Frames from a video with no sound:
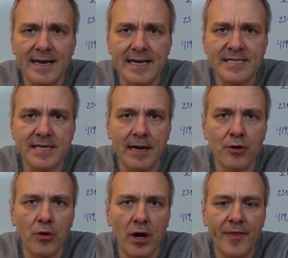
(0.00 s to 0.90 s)
It's a
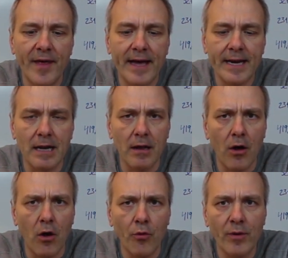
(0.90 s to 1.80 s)
lure that
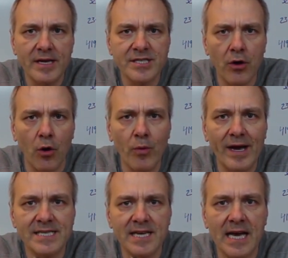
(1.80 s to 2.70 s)
is
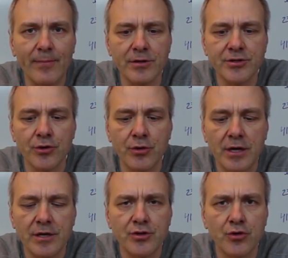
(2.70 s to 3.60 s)
always able
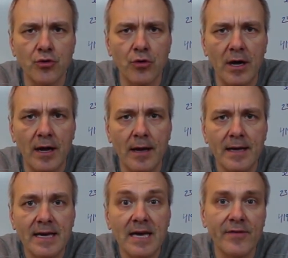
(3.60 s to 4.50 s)
to
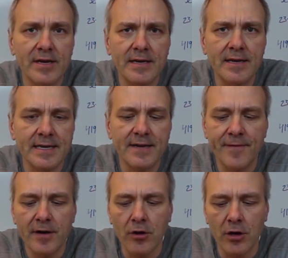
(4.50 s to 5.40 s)
even in
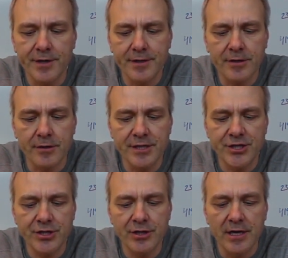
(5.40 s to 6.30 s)
difficult
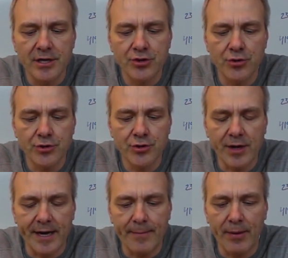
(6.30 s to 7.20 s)
condition to
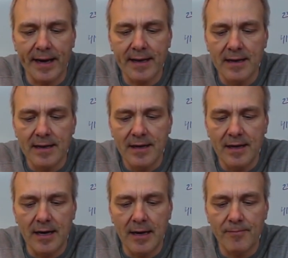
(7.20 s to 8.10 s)
get a pike.
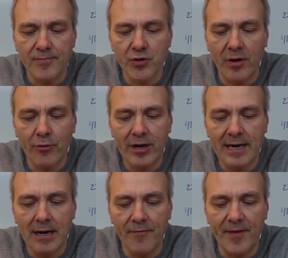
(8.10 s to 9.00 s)
So I
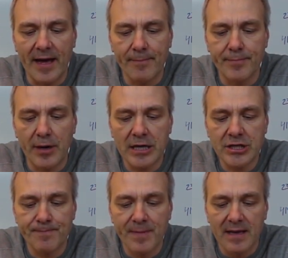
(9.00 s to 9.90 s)
really love that.
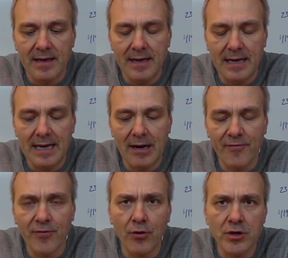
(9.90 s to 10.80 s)
But
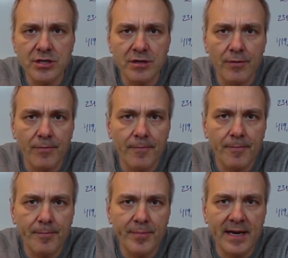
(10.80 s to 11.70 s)
of course,
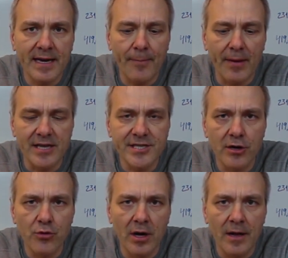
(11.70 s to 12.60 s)
being a balsa
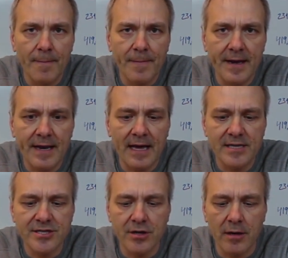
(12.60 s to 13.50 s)
lure, it
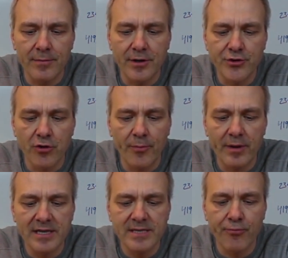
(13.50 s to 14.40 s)
has some
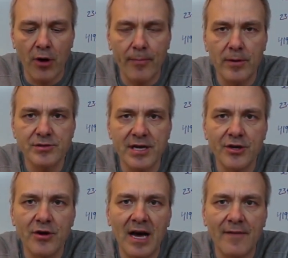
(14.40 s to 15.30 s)
durability problems, and
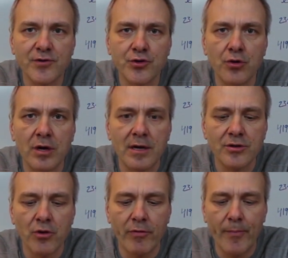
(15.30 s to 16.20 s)
you have to
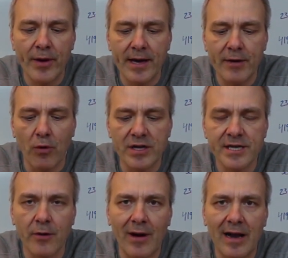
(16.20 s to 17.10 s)
repair it once
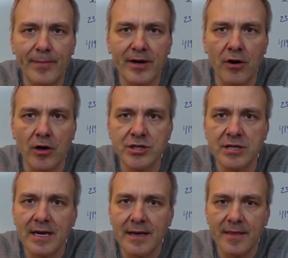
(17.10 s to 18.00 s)
in a while,
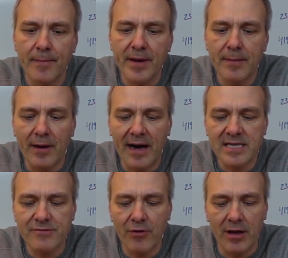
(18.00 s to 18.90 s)
because the big
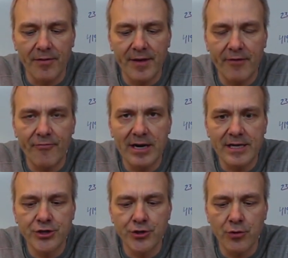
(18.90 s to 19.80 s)
pikes, well, they
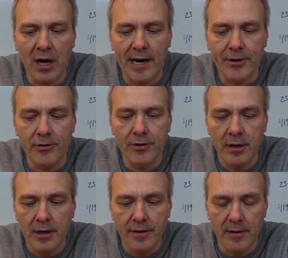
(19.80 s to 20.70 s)
really chew hard on
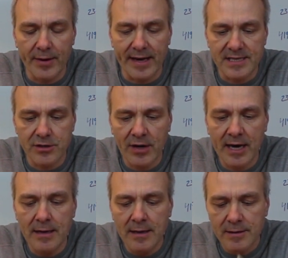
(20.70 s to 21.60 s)
the baits.
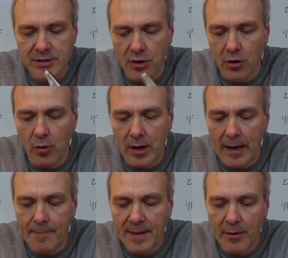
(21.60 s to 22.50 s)
Okay,
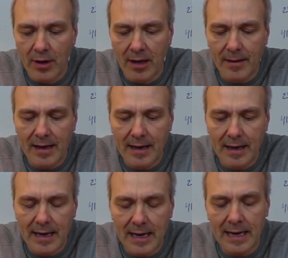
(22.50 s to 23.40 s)
so well,
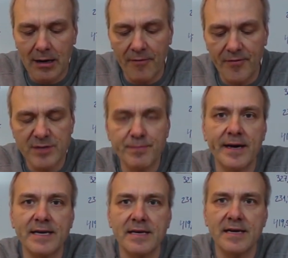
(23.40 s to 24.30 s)
I love this
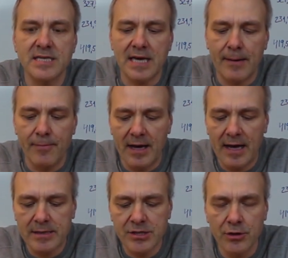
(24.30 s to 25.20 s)
bait. It's
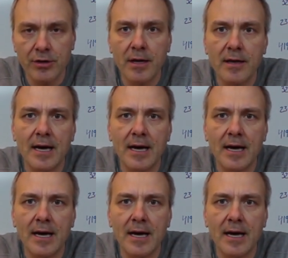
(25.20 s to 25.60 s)
actually